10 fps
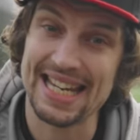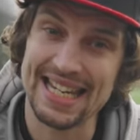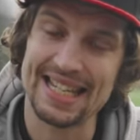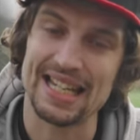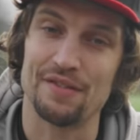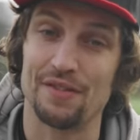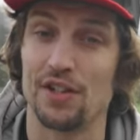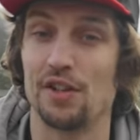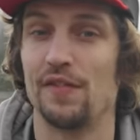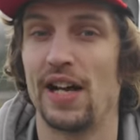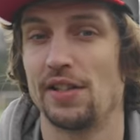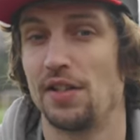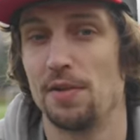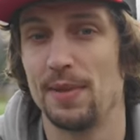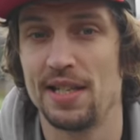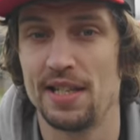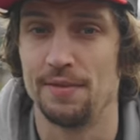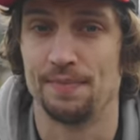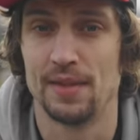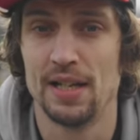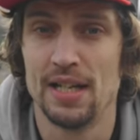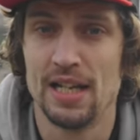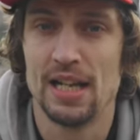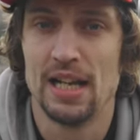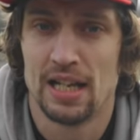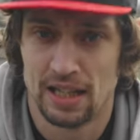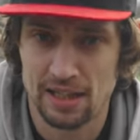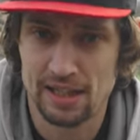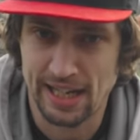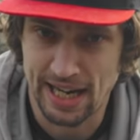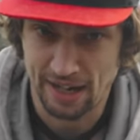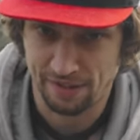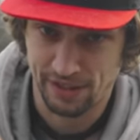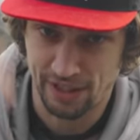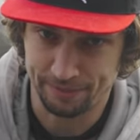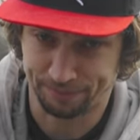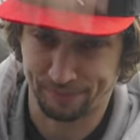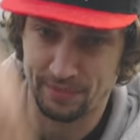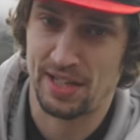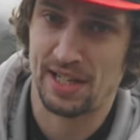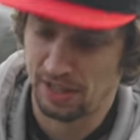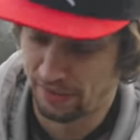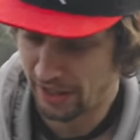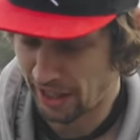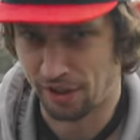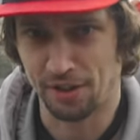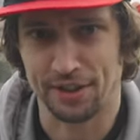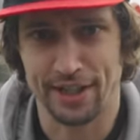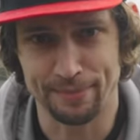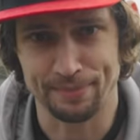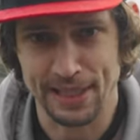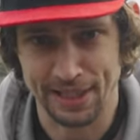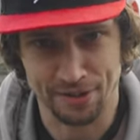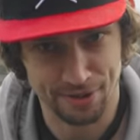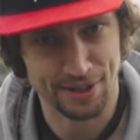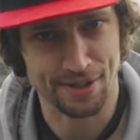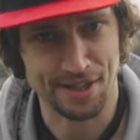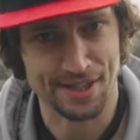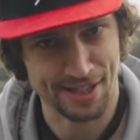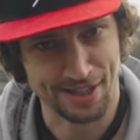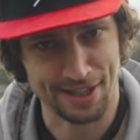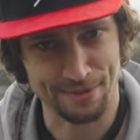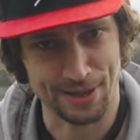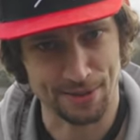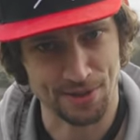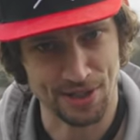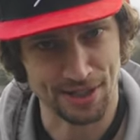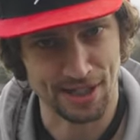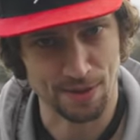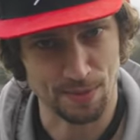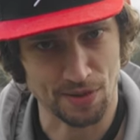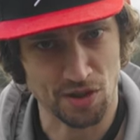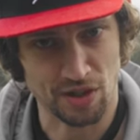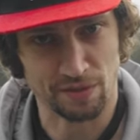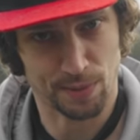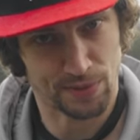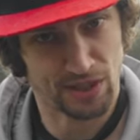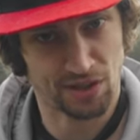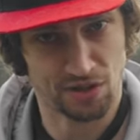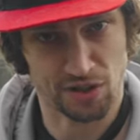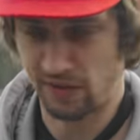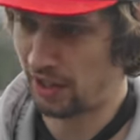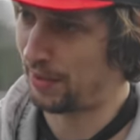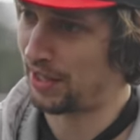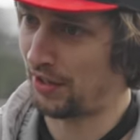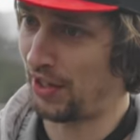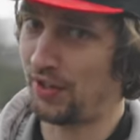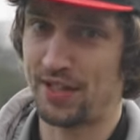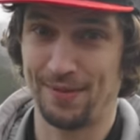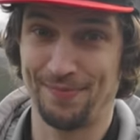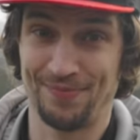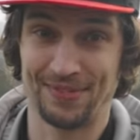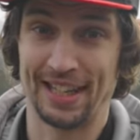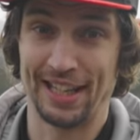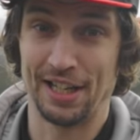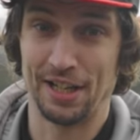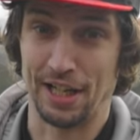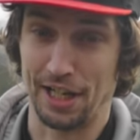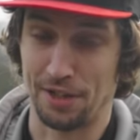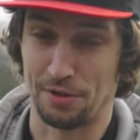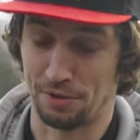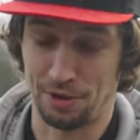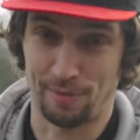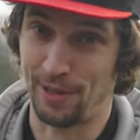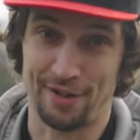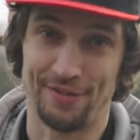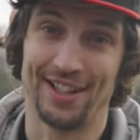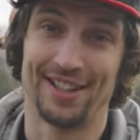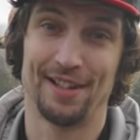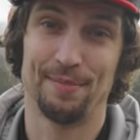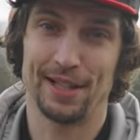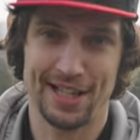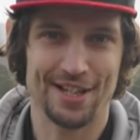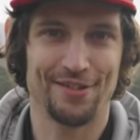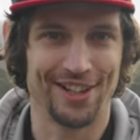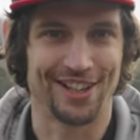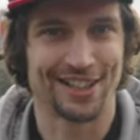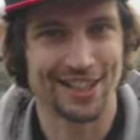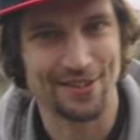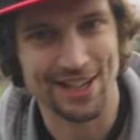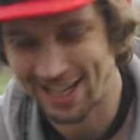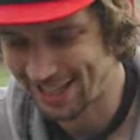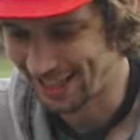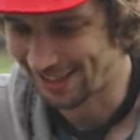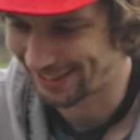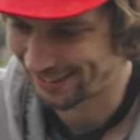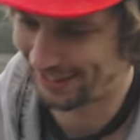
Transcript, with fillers: easy for your value to be seen. Luckily, I have here CV I cooked up back in 2016 when I was trying to get sponsorship from a regional development downhill team. It's not perfect, but let's have a look, give you an idea.